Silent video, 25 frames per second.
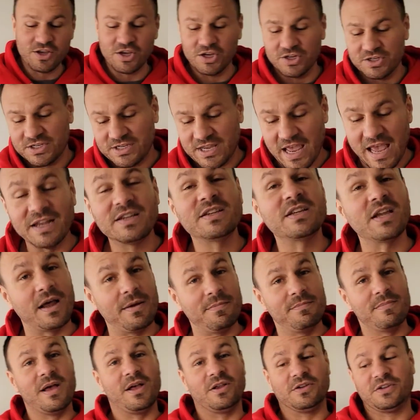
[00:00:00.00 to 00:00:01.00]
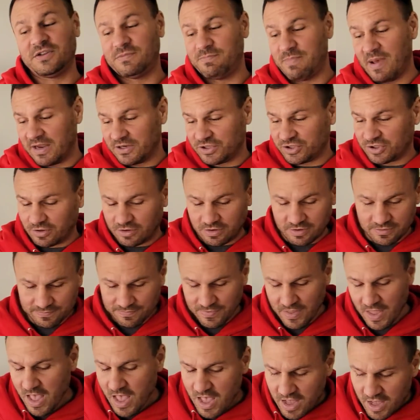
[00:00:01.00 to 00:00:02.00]
because okay. that's something else special.
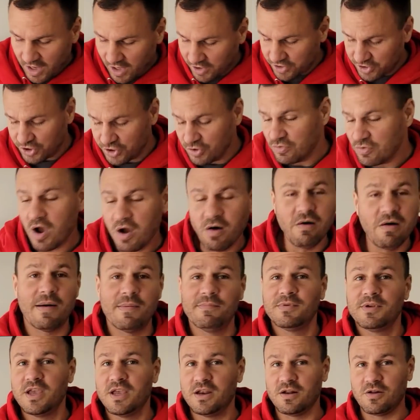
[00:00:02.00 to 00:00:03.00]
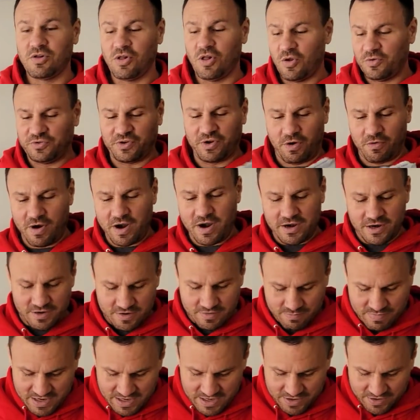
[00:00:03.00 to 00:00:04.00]
You know I'm getting close already to
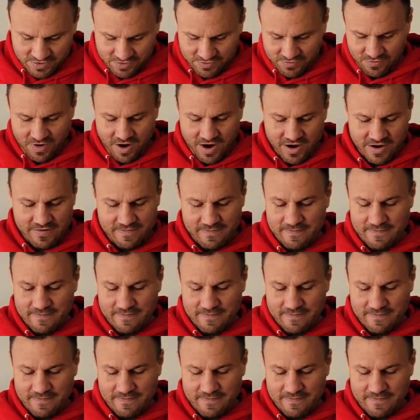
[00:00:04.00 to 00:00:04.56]
beating you, right?